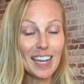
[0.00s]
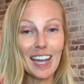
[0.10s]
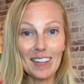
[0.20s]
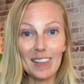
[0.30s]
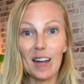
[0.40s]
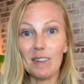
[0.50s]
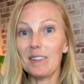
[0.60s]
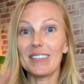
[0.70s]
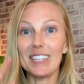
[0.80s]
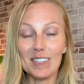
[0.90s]
I get a lot of
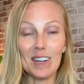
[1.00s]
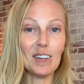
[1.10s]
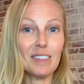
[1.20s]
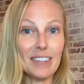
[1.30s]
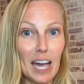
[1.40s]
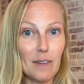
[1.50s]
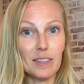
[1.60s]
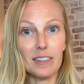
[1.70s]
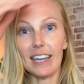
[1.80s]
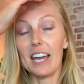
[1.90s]
women, they start core rehab and they're
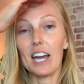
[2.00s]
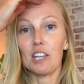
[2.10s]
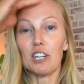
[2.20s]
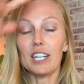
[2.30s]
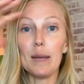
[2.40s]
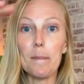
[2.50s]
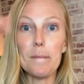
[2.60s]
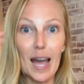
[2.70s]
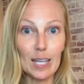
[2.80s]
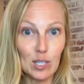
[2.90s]
trying to like
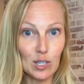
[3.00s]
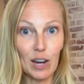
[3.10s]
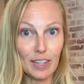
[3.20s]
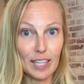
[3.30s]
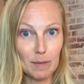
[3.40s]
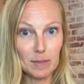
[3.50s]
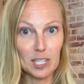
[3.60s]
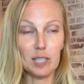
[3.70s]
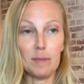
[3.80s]
master everything I'm teaching them.